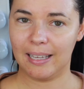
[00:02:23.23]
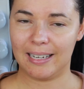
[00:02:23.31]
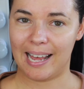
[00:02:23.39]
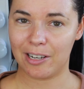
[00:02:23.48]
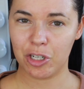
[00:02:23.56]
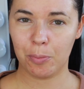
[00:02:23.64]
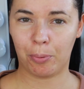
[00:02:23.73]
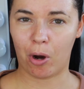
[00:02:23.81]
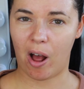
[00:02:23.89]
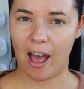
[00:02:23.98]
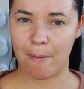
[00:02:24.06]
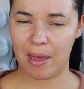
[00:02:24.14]
Now to
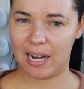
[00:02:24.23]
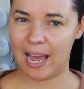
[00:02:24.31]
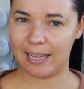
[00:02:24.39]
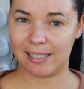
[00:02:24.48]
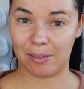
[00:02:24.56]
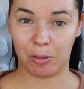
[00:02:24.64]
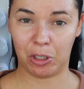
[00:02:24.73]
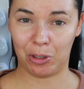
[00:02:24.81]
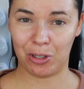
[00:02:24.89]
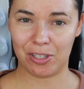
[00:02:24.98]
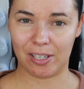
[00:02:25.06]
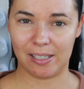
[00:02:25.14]
prime and add some
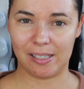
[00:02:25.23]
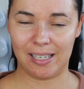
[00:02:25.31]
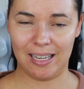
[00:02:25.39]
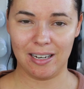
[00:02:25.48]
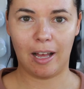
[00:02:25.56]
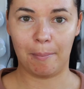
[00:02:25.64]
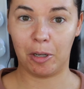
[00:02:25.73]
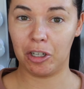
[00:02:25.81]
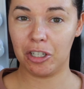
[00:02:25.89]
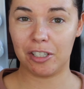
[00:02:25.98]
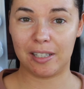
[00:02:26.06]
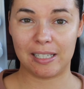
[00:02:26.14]
glow to the skin, I'm
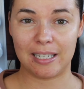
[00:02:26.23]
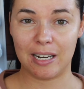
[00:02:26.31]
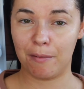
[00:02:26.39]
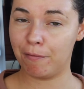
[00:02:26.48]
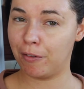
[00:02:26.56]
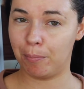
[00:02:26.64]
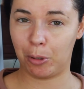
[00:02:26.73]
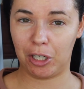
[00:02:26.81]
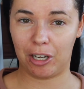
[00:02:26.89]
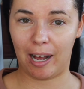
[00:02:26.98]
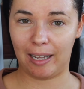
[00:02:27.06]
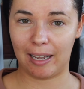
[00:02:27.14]
going to use this NYMPH
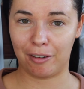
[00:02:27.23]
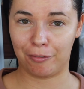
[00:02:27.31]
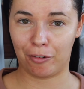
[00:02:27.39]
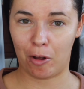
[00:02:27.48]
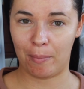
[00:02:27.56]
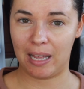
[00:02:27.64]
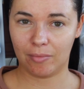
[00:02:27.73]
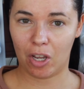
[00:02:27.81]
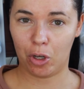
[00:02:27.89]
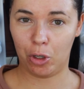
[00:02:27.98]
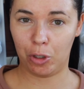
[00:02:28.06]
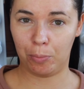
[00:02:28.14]
body highlighter from
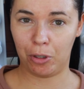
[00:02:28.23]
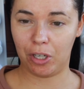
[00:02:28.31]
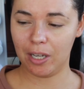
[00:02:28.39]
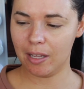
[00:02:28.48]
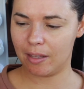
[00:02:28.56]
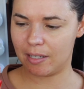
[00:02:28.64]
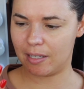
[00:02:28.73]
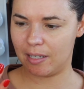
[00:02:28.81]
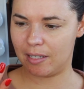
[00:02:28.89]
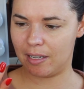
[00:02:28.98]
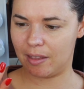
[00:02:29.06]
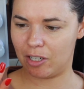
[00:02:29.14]
Huda Beauty. This
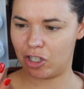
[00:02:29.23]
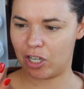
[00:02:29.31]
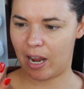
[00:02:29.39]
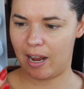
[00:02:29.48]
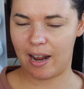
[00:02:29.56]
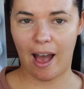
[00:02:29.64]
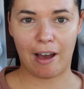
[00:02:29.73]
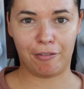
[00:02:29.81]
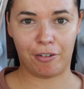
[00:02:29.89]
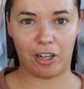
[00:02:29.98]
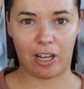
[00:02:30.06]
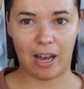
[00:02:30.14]
is in the shade
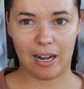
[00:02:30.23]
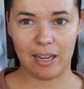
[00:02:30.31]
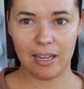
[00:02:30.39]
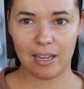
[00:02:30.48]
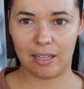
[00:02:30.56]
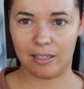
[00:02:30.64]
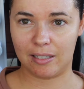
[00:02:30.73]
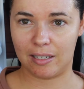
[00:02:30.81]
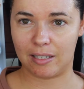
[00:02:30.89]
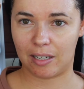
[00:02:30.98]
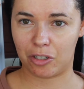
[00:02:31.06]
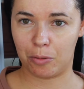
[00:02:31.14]
Aphrodite, and this
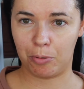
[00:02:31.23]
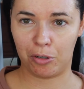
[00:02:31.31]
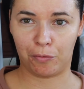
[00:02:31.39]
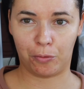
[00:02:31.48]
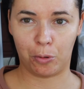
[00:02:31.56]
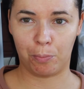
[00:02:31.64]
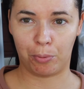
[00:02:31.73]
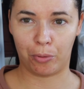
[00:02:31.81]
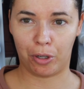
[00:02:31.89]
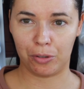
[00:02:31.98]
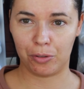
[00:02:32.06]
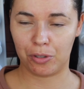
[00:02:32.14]
is such a beautiful
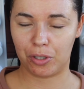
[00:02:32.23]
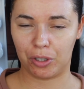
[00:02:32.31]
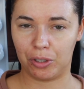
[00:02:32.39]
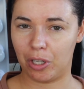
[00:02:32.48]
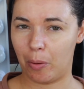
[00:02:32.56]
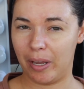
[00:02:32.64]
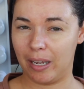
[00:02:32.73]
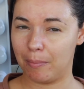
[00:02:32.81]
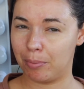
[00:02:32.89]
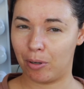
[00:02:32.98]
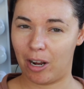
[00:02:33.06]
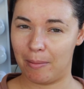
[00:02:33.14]
bronzed glowing
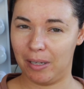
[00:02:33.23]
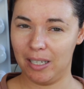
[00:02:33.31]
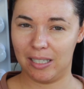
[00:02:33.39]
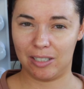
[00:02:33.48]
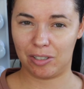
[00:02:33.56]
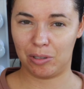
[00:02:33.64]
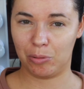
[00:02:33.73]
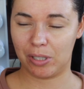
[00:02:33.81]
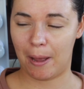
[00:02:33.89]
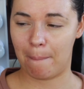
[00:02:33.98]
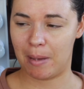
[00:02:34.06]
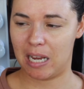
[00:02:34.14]
primer. It just
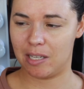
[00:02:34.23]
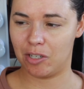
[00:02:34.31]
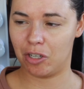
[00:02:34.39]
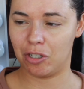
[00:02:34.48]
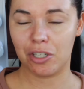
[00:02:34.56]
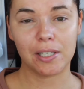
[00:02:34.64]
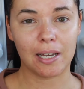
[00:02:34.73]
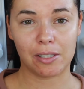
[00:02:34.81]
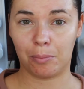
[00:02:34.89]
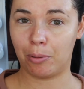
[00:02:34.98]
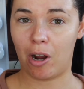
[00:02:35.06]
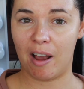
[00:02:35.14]
looks amazing. You can use it
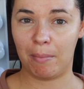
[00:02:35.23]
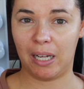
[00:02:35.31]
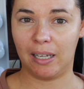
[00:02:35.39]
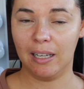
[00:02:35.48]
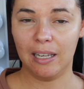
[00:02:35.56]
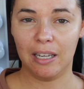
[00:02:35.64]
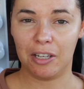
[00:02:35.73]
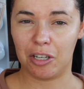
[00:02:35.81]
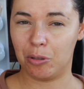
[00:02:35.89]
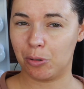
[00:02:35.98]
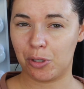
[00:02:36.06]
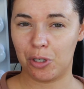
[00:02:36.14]
as a primer.
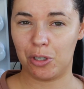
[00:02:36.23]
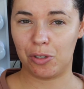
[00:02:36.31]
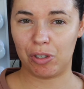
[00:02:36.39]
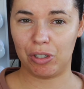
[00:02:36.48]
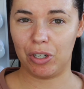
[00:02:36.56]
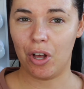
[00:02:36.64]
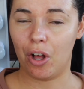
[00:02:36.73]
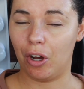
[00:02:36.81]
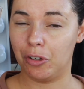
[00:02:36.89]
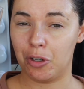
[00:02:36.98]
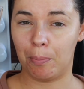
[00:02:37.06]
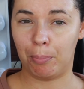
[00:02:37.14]
You can also use it
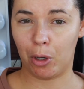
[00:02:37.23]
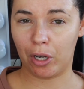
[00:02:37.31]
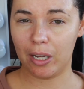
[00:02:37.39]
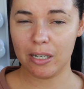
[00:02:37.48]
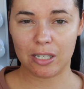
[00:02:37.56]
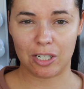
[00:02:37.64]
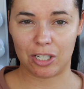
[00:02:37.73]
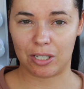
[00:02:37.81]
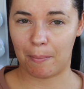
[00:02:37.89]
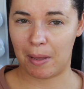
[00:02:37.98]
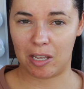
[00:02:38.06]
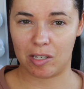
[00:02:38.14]
on your body to
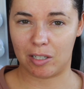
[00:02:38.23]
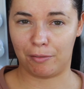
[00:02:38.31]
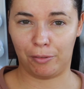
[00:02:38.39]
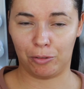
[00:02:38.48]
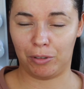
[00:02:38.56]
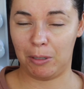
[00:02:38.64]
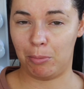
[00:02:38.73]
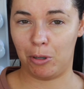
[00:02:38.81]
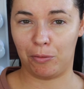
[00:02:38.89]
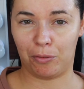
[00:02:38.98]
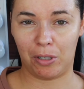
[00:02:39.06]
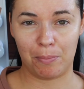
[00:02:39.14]
just make yourself look really
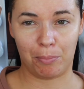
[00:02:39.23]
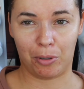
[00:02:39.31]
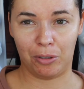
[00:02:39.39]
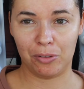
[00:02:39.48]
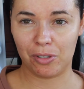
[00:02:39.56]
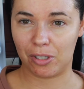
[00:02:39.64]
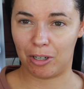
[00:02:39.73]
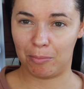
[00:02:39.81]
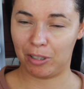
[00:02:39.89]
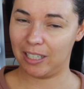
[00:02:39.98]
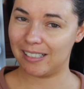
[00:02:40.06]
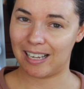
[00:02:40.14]
beautiful and bronzed. So I'm
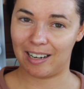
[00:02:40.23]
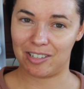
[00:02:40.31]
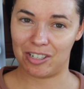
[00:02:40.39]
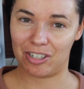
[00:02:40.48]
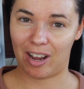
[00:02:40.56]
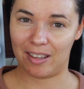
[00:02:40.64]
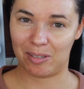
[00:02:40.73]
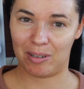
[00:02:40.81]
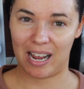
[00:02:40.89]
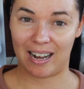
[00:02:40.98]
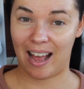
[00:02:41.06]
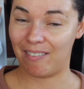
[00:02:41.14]
really excited to try this one out.